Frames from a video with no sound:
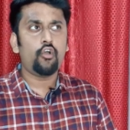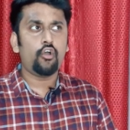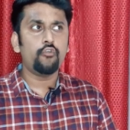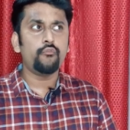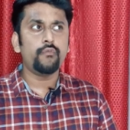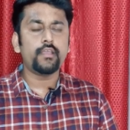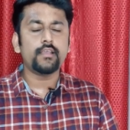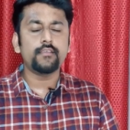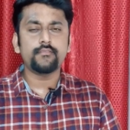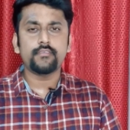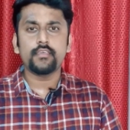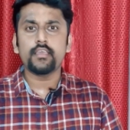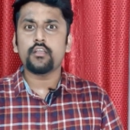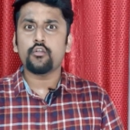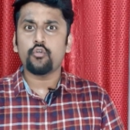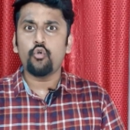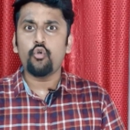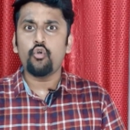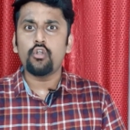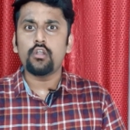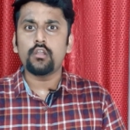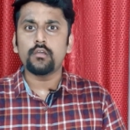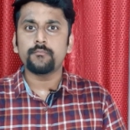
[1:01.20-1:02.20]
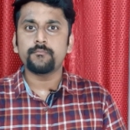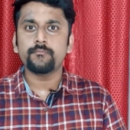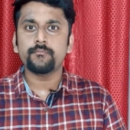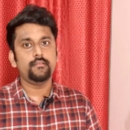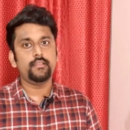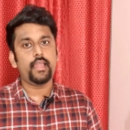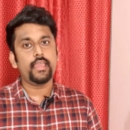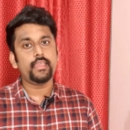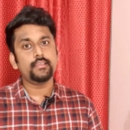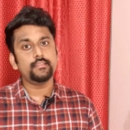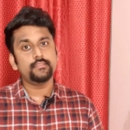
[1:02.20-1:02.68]
or we can say code,
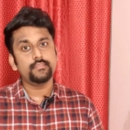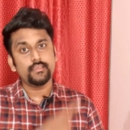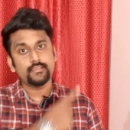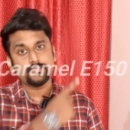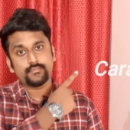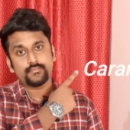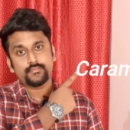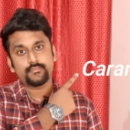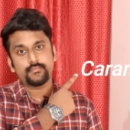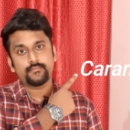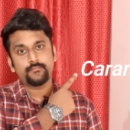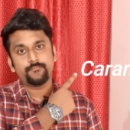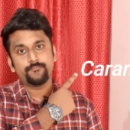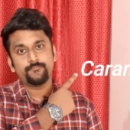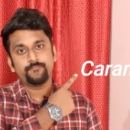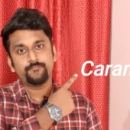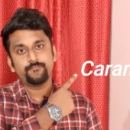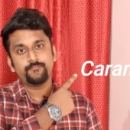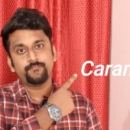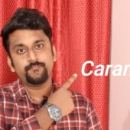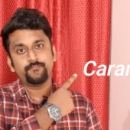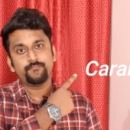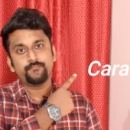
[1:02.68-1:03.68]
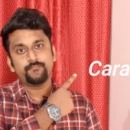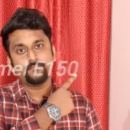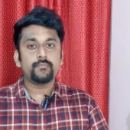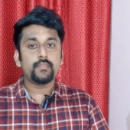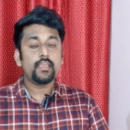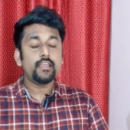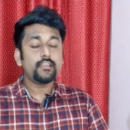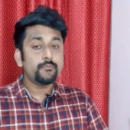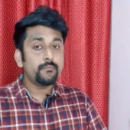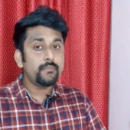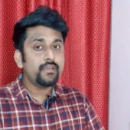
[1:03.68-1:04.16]
like this.
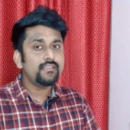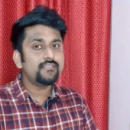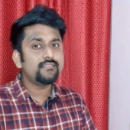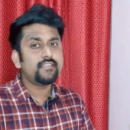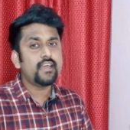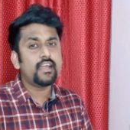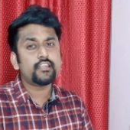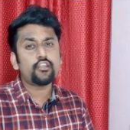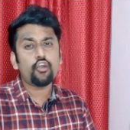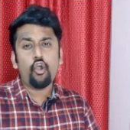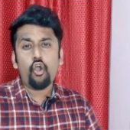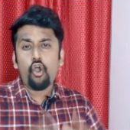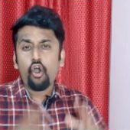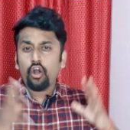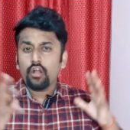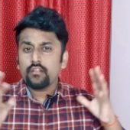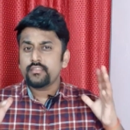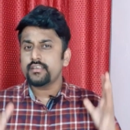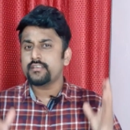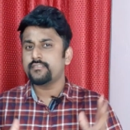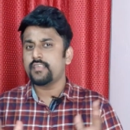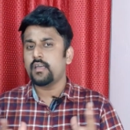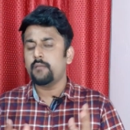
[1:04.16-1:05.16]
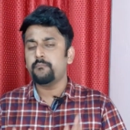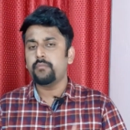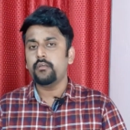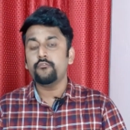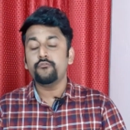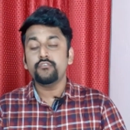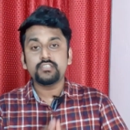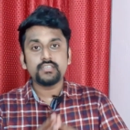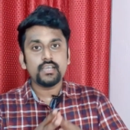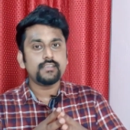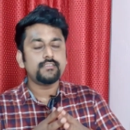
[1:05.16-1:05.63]
It means that all the example
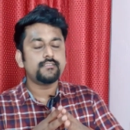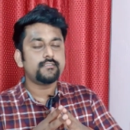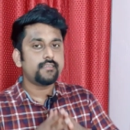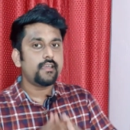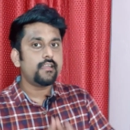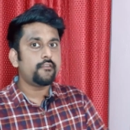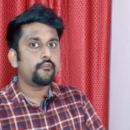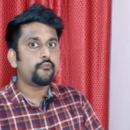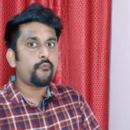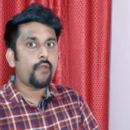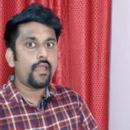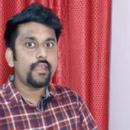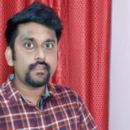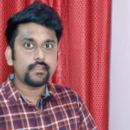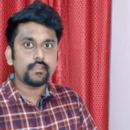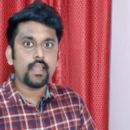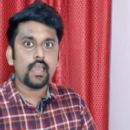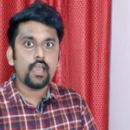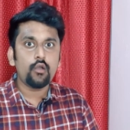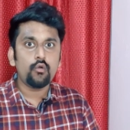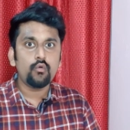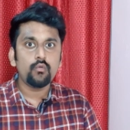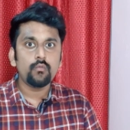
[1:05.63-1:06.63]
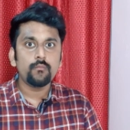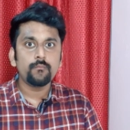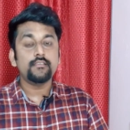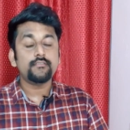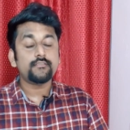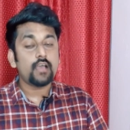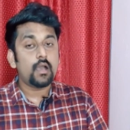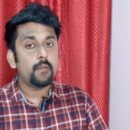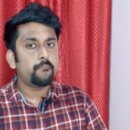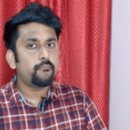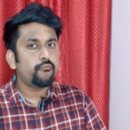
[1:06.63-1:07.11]
which I said right now
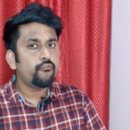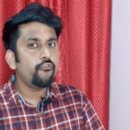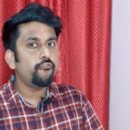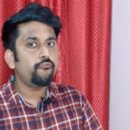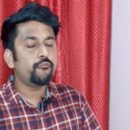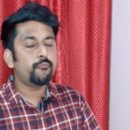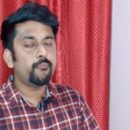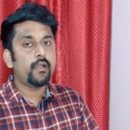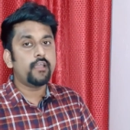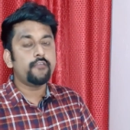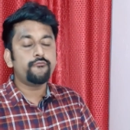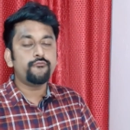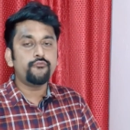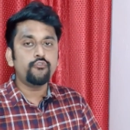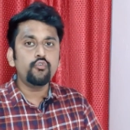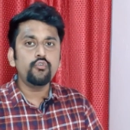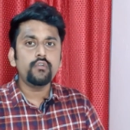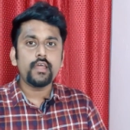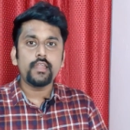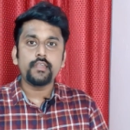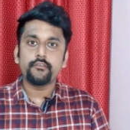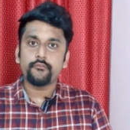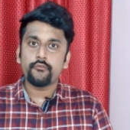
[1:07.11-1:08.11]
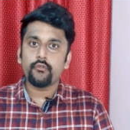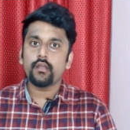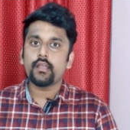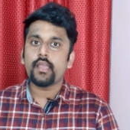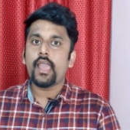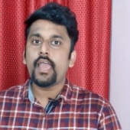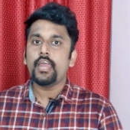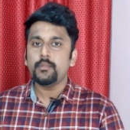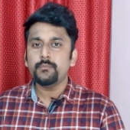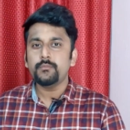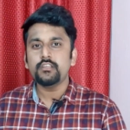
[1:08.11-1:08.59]
is approved by Food and Drug
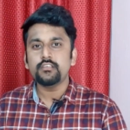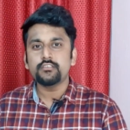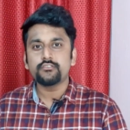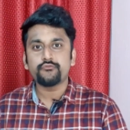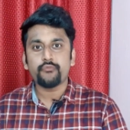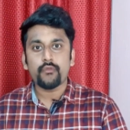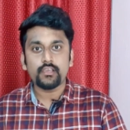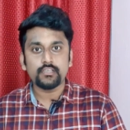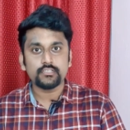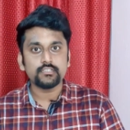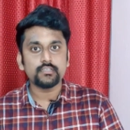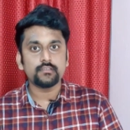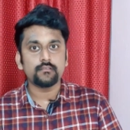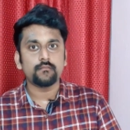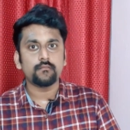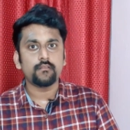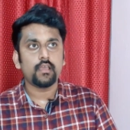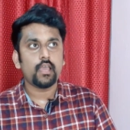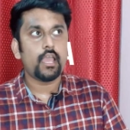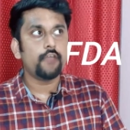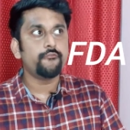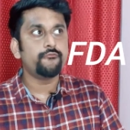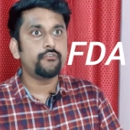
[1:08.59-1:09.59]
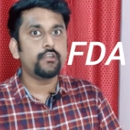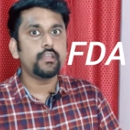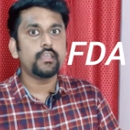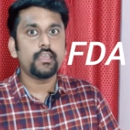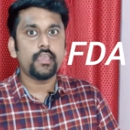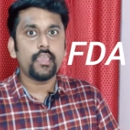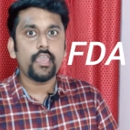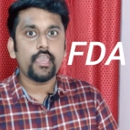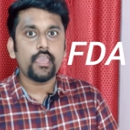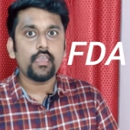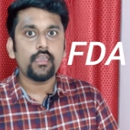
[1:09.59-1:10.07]
Administration, F D
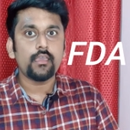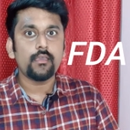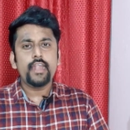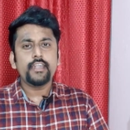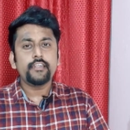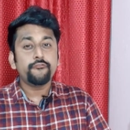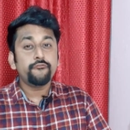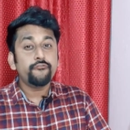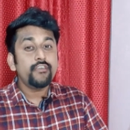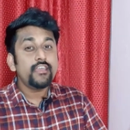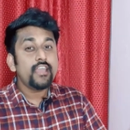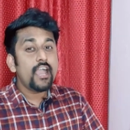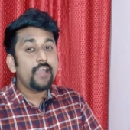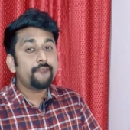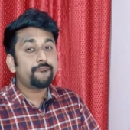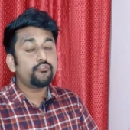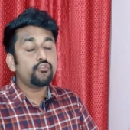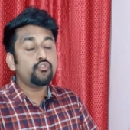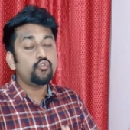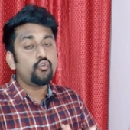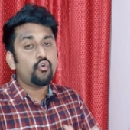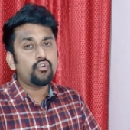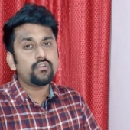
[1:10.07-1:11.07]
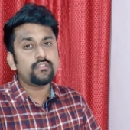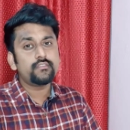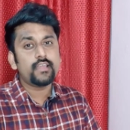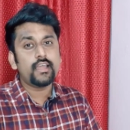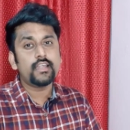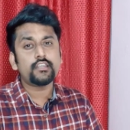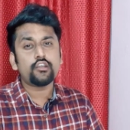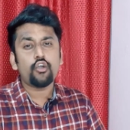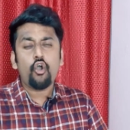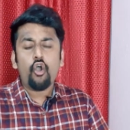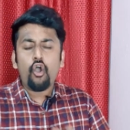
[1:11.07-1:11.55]
A. And we have to note
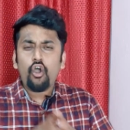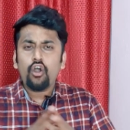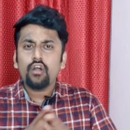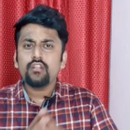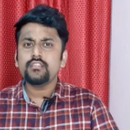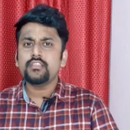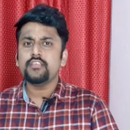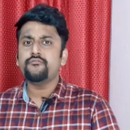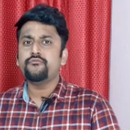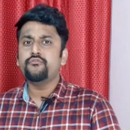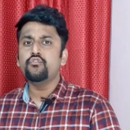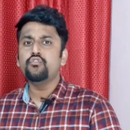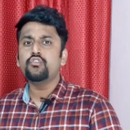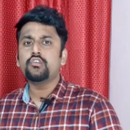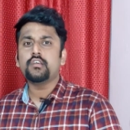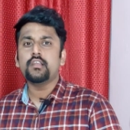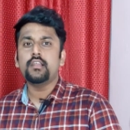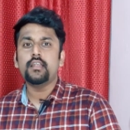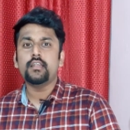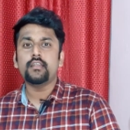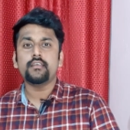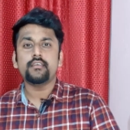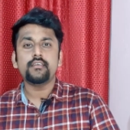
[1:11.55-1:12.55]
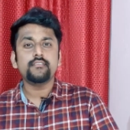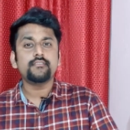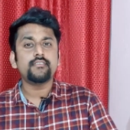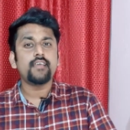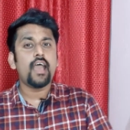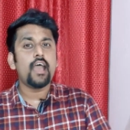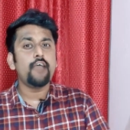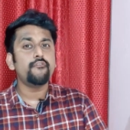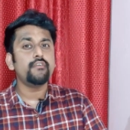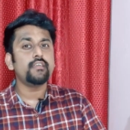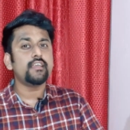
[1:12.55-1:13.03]
that all the food color is
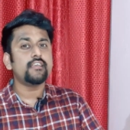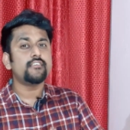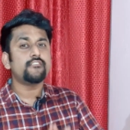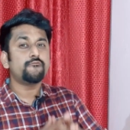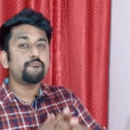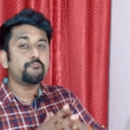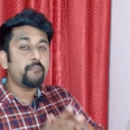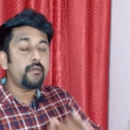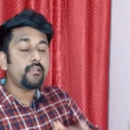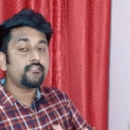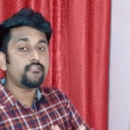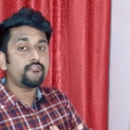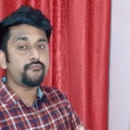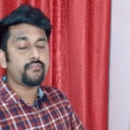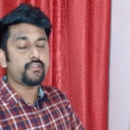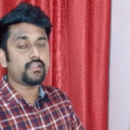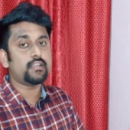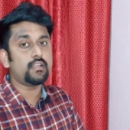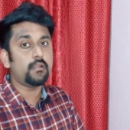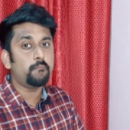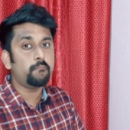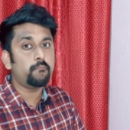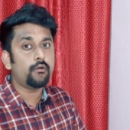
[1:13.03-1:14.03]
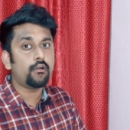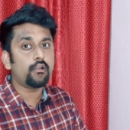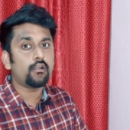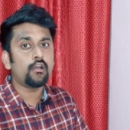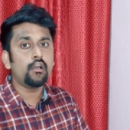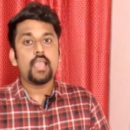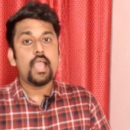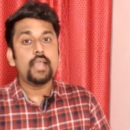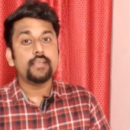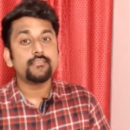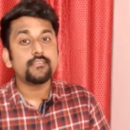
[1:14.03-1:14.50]
having a specific number
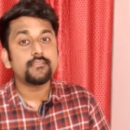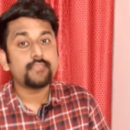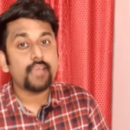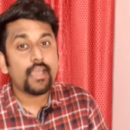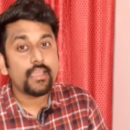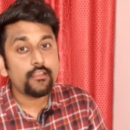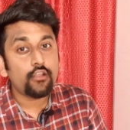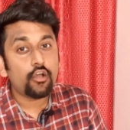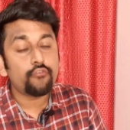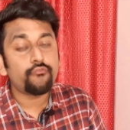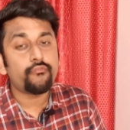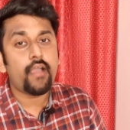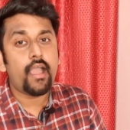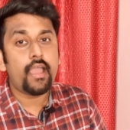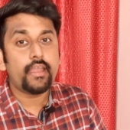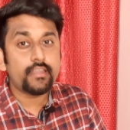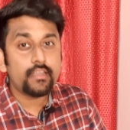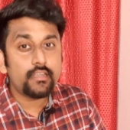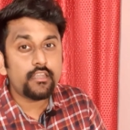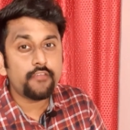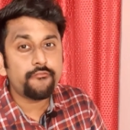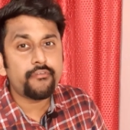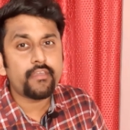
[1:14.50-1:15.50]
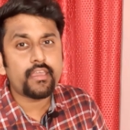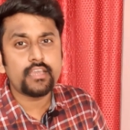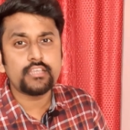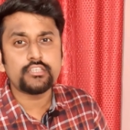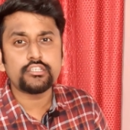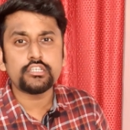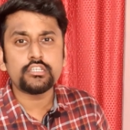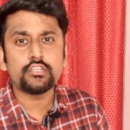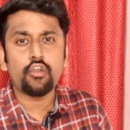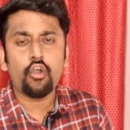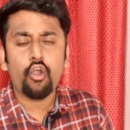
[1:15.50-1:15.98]
as a sign of
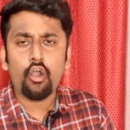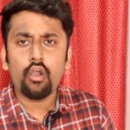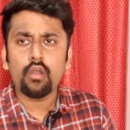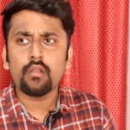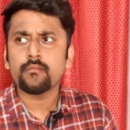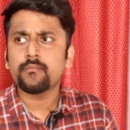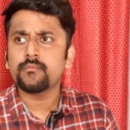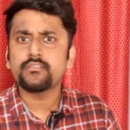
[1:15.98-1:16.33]
identification or